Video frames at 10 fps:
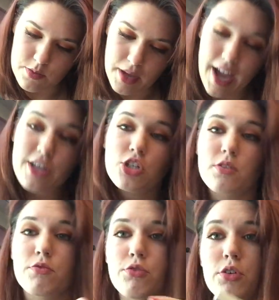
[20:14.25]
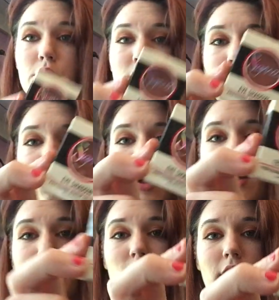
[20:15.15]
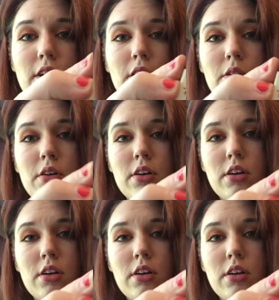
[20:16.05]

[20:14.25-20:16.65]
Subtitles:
Passion Fruit, the eyeshadow